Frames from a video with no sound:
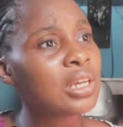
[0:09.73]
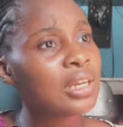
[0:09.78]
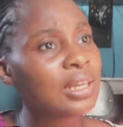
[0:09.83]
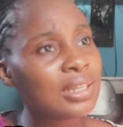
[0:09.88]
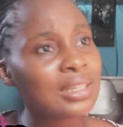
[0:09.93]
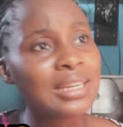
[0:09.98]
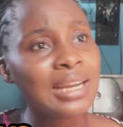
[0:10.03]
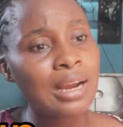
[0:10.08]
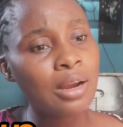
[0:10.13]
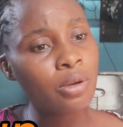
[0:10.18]

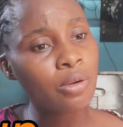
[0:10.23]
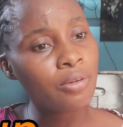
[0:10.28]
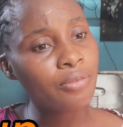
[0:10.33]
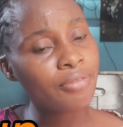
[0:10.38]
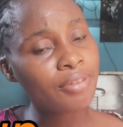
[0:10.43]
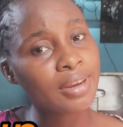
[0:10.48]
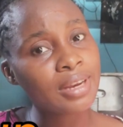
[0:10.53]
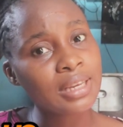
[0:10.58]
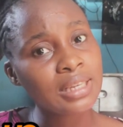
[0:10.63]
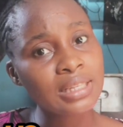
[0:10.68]
they are
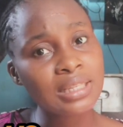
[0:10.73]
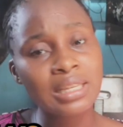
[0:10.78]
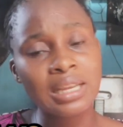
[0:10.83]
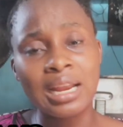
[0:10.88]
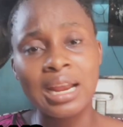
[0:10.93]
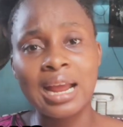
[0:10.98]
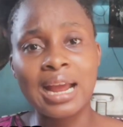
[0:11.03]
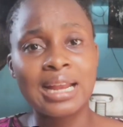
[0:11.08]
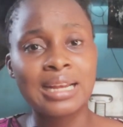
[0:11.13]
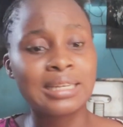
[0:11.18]
confident
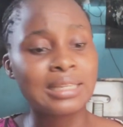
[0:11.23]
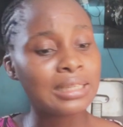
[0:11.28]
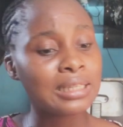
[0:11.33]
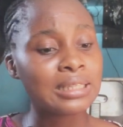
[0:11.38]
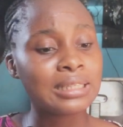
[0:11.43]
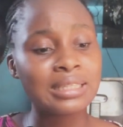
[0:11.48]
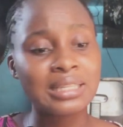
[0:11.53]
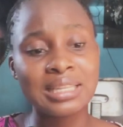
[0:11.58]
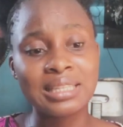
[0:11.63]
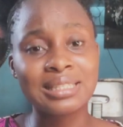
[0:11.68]

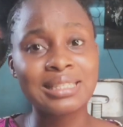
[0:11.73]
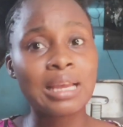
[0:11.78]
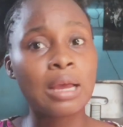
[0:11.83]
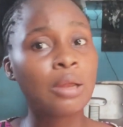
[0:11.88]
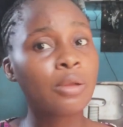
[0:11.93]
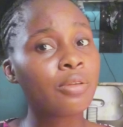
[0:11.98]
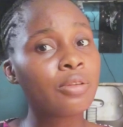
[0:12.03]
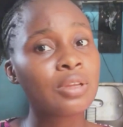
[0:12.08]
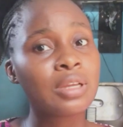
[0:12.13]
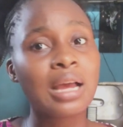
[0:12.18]
and they
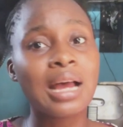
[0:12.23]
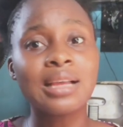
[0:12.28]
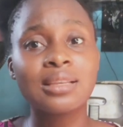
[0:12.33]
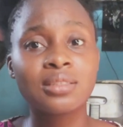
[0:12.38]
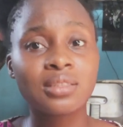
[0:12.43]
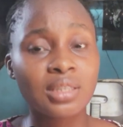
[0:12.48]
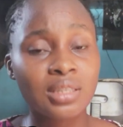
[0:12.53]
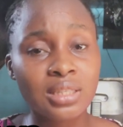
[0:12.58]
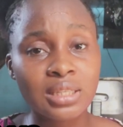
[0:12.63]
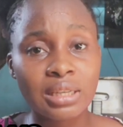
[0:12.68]
sound
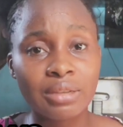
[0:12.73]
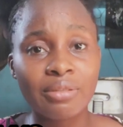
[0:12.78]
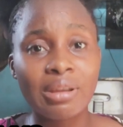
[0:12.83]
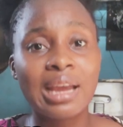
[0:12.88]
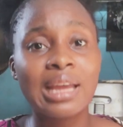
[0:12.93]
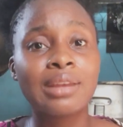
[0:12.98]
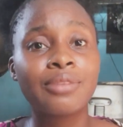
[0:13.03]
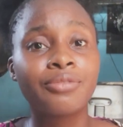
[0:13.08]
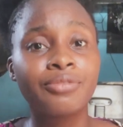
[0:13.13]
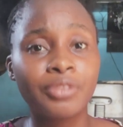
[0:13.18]
assertive
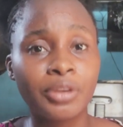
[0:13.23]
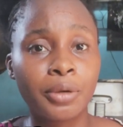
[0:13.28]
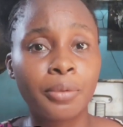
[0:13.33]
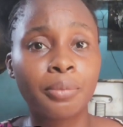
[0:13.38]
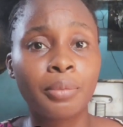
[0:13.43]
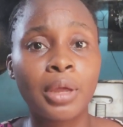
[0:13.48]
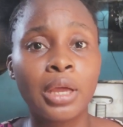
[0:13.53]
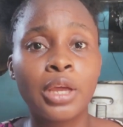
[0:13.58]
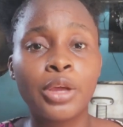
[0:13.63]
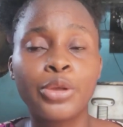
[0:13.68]
and firm,
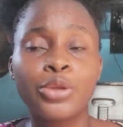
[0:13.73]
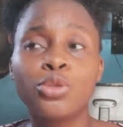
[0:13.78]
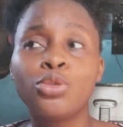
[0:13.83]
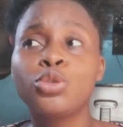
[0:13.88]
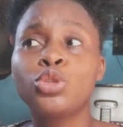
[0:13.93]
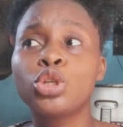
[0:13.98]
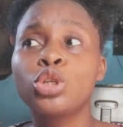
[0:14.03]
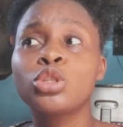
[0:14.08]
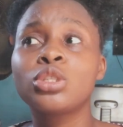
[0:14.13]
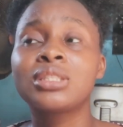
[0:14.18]
you
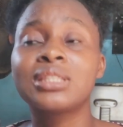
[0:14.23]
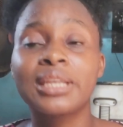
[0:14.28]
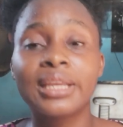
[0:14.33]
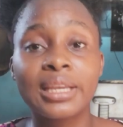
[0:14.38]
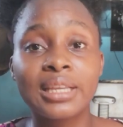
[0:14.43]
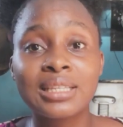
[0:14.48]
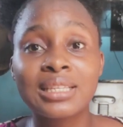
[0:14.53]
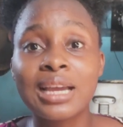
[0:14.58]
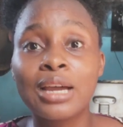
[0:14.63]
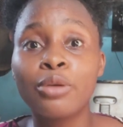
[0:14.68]
just take
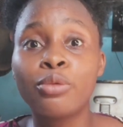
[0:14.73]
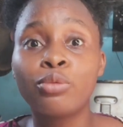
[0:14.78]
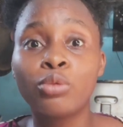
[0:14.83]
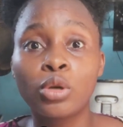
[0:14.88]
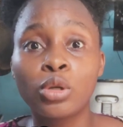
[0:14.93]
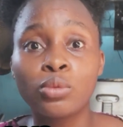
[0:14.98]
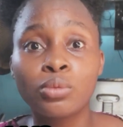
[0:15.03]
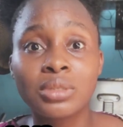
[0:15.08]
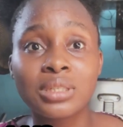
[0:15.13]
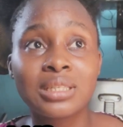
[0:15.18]
it and
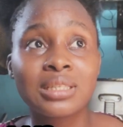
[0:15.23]
run with